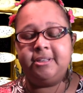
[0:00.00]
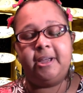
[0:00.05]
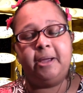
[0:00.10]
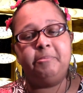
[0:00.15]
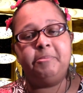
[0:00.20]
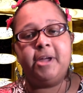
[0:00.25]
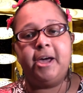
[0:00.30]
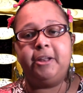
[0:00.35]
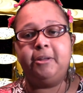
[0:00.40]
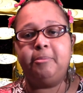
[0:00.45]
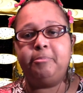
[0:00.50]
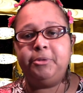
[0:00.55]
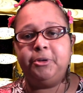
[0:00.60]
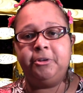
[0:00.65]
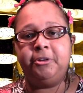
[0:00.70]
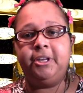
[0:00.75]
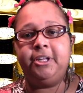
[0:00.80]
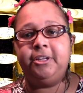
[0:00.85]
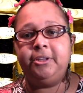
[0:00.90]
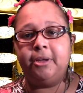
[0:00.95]
I'm not a
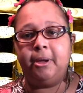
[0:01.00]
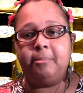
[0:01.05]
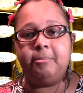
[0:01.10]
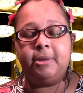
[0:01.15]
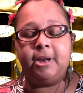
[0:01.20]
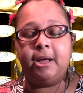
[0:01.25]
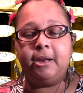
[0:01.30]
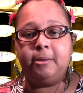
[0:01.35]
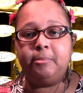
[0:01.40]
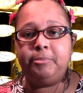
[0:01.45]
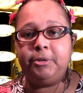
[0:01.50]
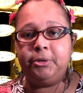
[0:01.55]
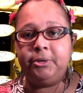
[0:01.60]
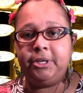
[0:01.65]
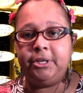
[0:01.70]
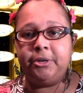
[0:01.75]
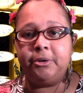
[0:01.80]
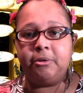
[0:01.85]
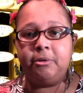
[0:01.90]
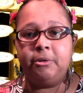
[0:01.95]

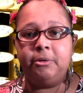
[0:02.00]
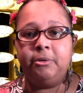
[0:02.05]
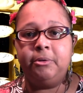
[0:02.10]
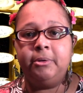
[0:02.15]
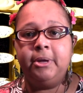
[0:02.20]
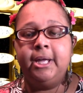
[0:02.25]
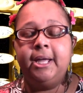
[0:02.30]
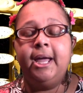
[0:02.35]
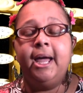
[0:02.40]
beauty guru.